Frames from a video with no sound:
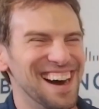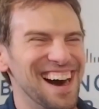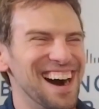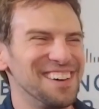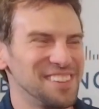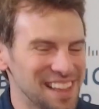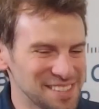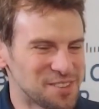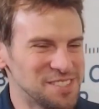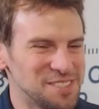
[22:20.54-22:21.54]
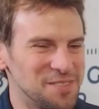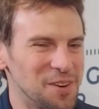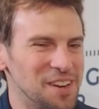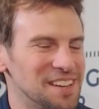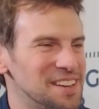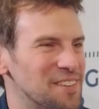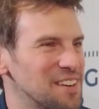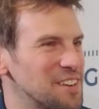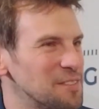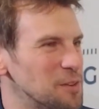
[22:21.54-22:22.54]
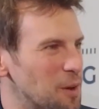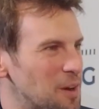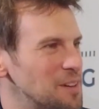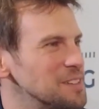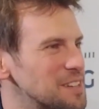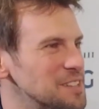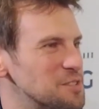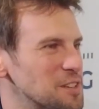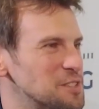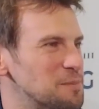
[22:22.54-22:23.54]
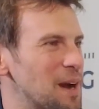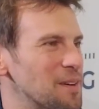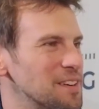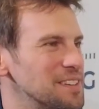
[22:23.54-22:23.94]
Well, last question for you. If I could give you all construction power,